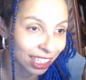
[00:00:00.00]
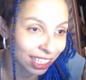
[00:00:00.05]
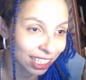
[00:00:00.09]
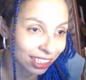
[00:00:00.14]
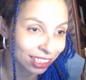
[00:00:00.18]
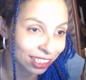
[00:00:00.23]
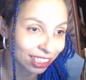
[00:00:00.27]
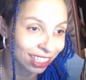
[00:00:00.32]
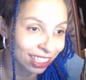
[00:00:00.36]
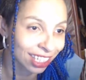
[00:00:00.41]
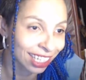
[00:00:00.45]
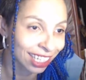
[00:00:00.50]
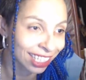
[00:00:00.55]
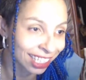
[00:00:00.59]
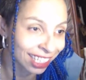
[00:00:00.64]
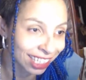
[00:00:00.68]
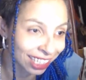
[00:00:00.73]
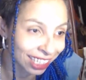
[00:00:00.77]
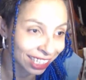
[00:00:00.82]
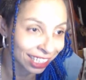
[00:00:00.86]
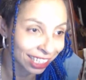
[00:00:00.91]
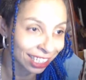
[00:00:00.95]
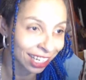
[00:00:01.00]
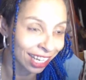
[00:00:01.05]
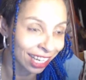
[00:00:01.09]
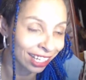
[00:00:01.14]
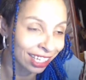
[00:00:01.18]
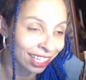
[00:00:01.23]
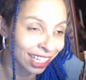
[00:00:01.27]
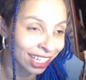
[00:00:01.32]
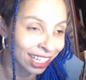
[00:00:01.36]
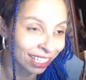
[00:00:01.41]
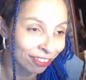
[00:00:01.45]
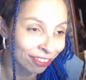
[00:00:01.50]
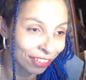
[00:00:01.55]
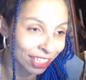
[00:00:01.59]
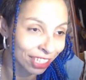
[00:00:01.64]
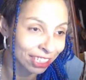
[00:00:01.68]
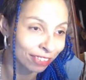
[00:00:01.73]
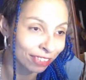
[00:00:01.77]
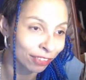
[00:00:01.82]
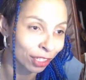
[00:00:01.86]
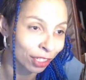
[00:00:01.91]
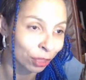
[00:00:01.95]
NE an
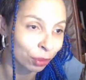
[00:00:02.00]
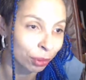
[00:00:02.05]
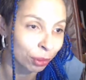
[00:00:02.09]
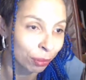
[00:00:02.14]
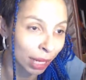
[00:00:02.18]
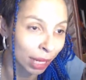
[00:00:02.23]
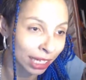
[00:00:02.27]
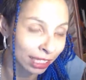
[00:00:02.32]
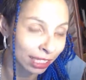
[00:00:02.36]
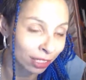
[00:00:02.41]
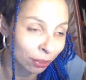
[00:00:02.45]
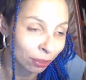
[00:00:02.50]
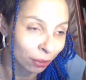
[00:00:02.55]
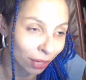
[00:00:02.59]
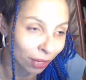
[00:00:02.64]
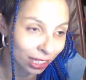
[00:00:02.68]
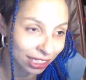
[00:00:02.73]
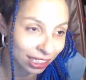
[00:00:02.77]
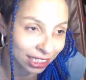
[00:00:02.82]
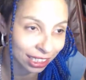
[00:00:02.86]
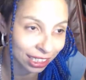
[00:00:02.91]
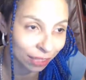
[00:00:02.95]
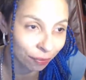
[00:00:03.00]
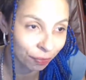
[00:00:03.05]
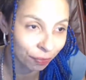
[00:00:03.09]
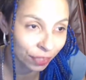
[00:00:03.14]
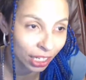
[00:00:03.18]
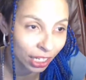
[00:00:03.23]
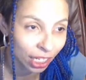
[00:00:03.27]
innovative and open-minded quality.